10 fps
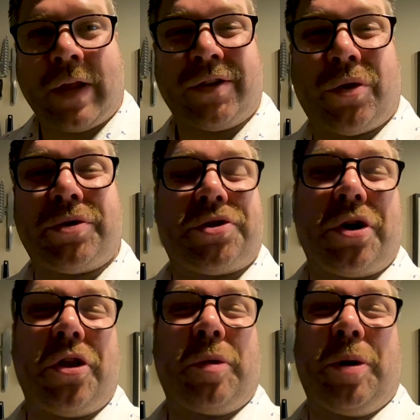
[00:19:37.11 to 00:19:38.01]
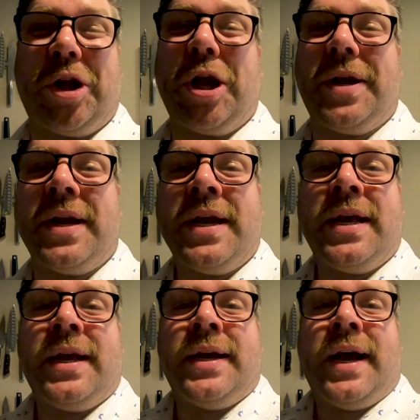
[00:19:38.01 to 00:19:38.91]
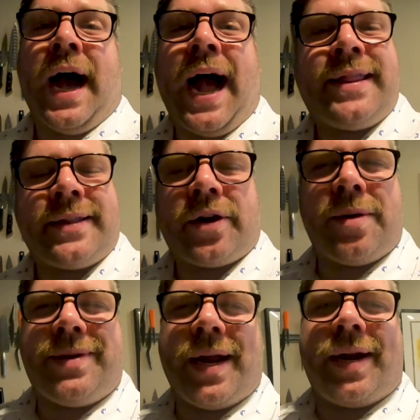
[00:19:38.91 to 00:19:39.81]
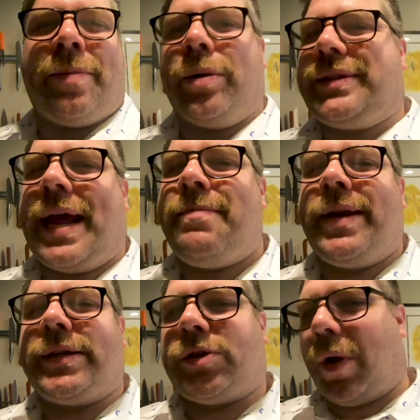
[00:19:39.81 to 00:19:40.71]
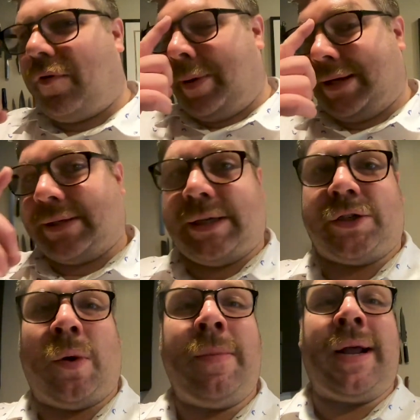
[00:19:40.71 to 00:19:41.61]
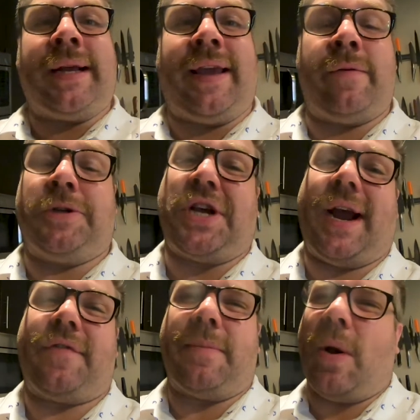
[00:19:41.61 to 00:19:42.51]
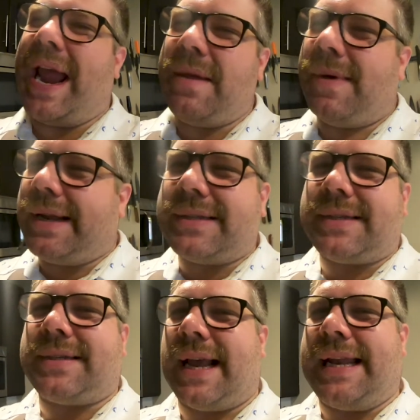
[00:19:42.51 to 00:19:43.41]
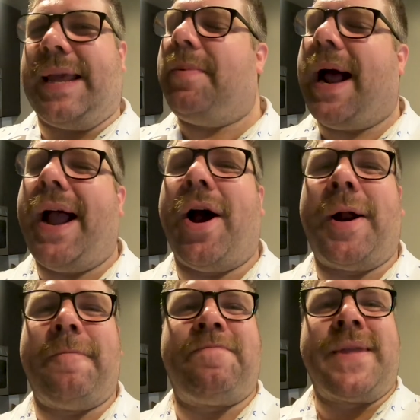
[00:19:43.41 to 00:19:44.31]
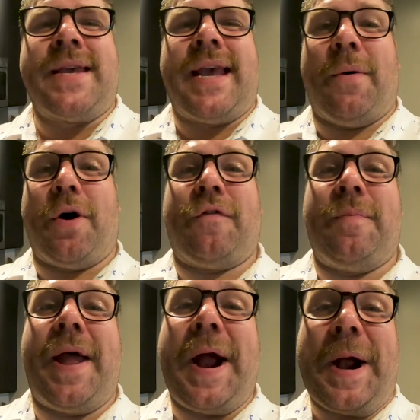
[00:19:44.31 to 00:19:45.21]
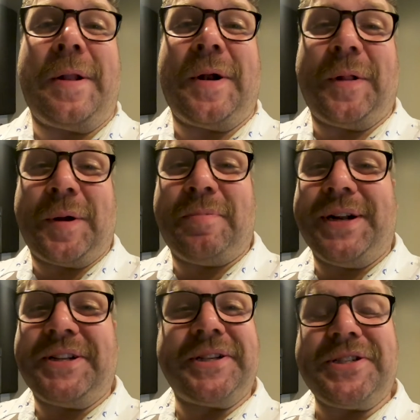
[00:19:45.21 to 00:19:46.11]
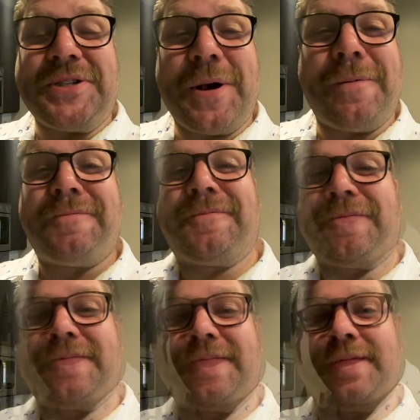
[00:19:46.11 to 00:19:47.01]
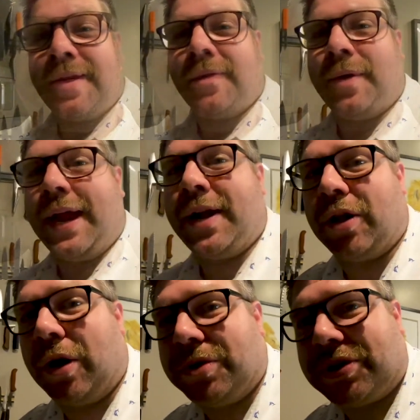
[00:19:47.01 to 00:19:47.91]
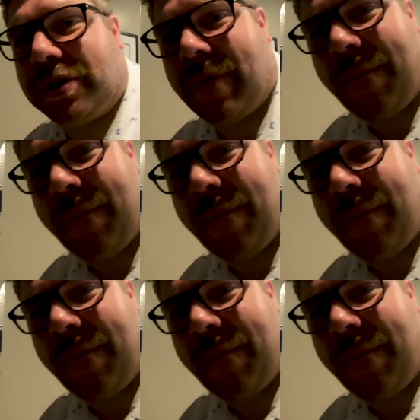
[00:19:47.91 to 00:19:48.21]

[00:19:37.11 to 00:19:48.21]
So those are starting to look pretty good. I think they're gonna be done in about 10 minutes, 12 minutes. So I'm gonna give them a check after about 8 minutes and keep an eye on them. And we'll go from there. They're looking pretty delicious though. We're getting close.